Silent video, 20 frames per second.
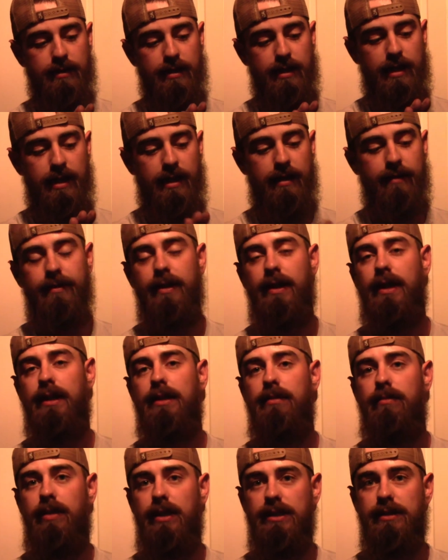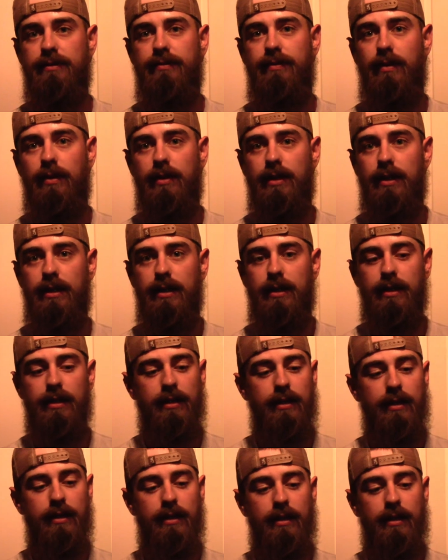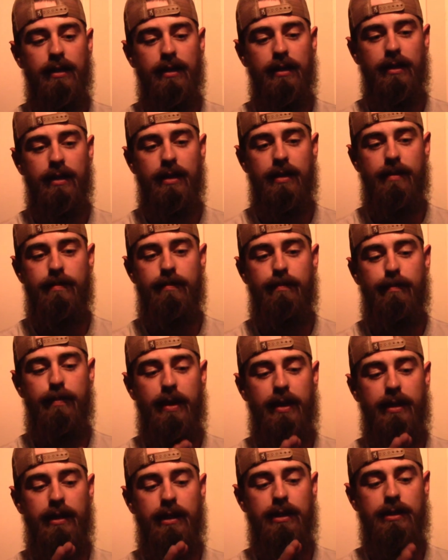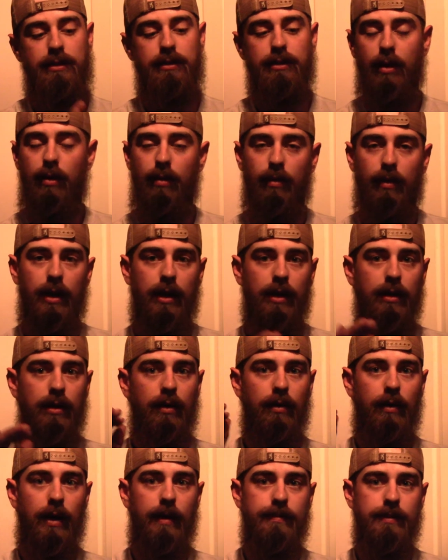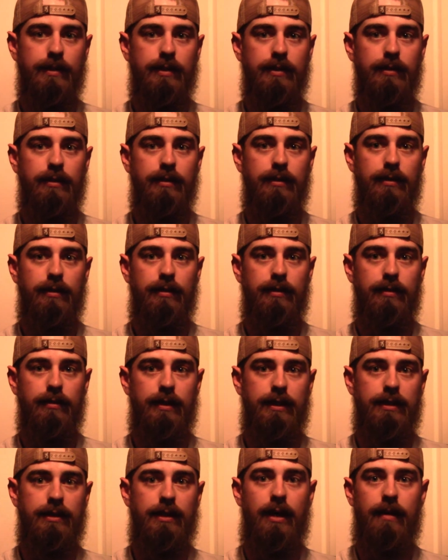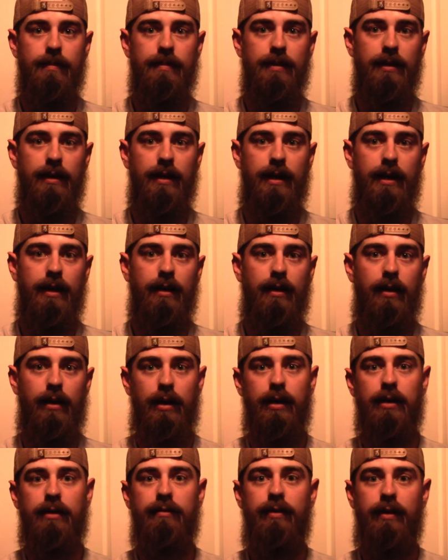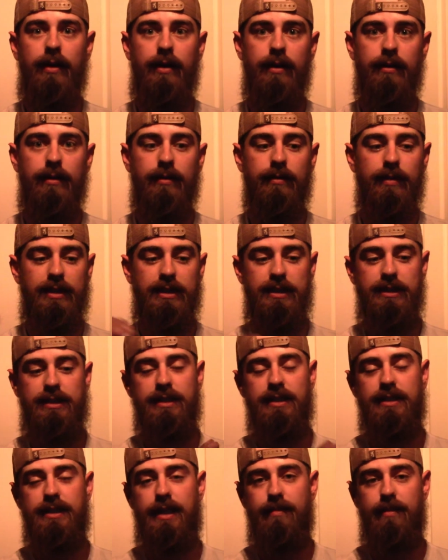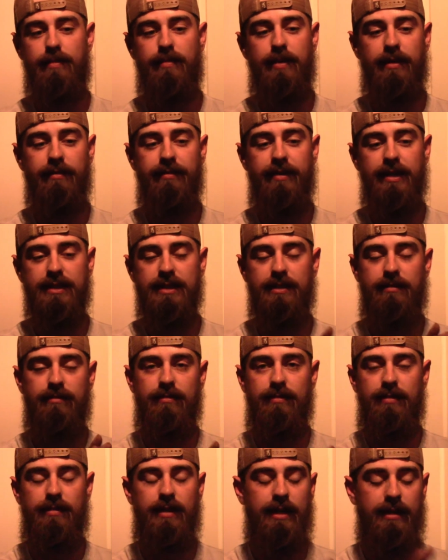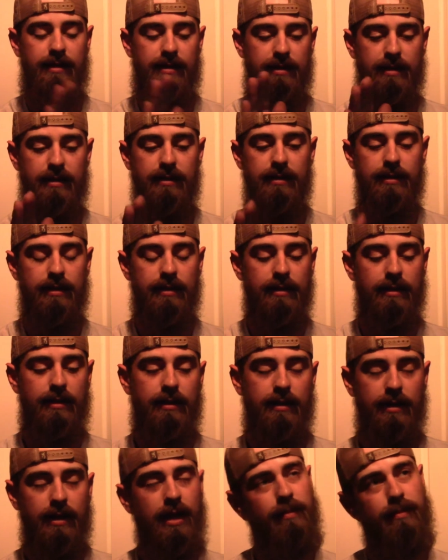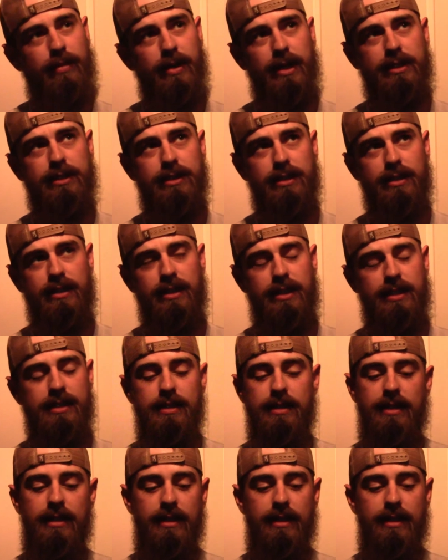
if you got the budget for it, but you don't want to go up to the top of the line Hogfather, which is the step above this, and I think, pretty sure it is,